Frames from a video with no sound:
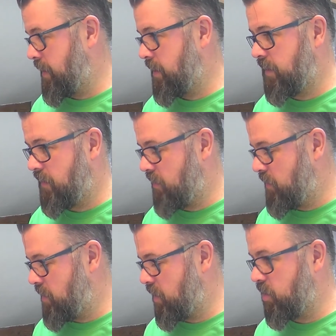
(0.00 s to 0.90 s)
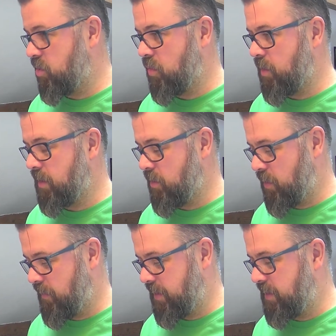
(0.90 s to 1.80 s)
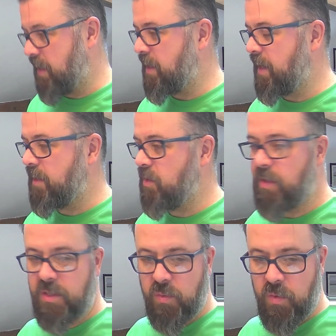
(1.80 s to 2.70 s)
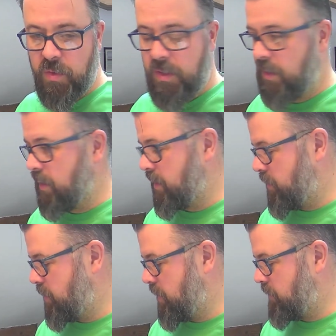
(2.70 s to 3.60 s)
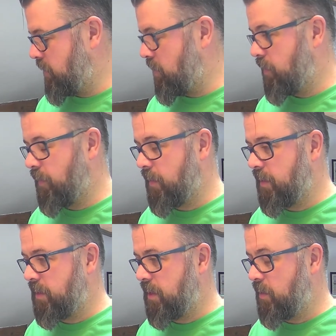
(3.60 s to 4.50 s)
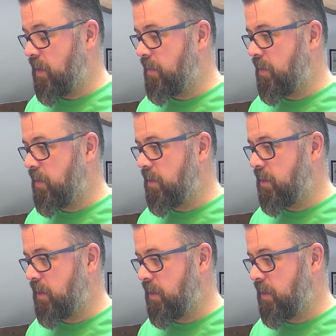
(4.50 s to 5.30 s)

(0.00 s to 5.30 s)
See if I can remember the controls. I don't know if it's Z and X on this one. I'll go. See what happens.